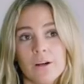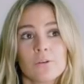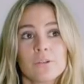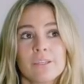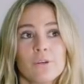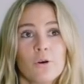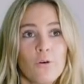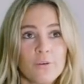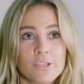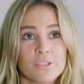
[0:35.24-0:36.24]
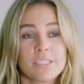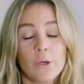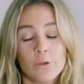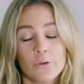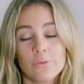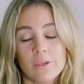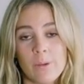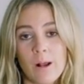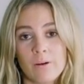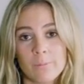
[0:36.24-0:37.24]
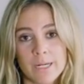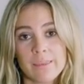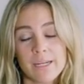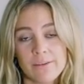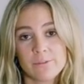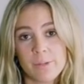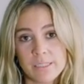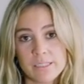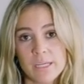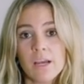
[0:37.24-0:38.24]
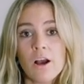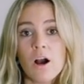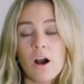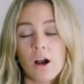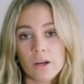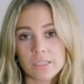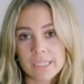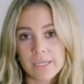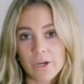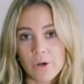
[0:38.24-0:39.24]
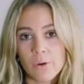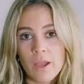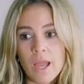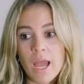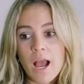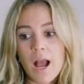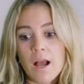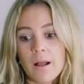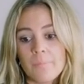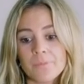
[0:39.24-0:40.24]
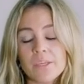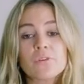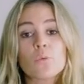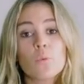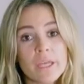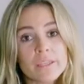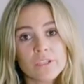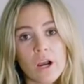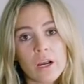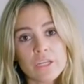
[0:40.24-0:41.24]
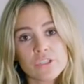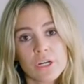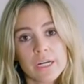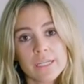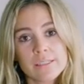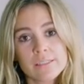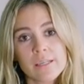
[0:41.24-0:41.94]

I don't even know if I should tell you the amount of money that I've spent on Leo, even with dog insurance,